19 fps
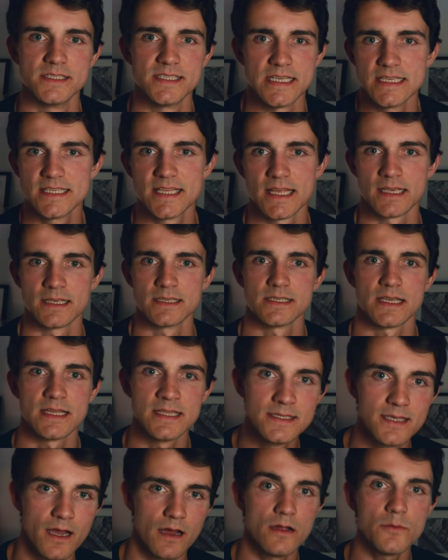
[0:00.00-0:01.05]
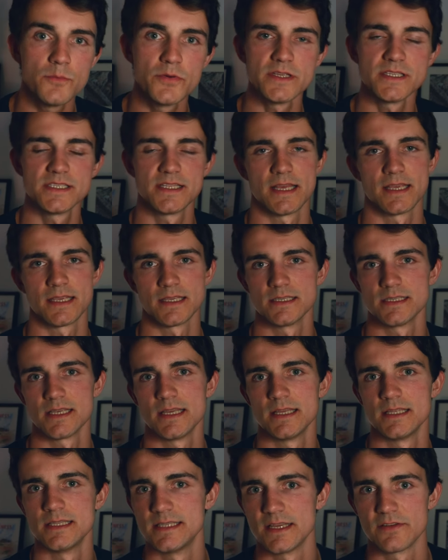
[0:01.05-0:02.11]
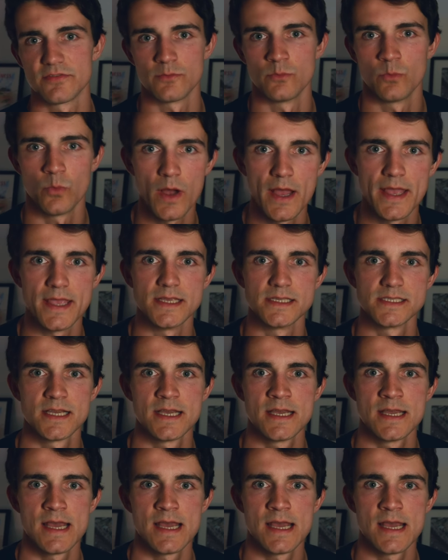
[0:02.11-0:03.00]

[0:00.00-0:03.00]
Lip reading: sees things, interprets things in different ways.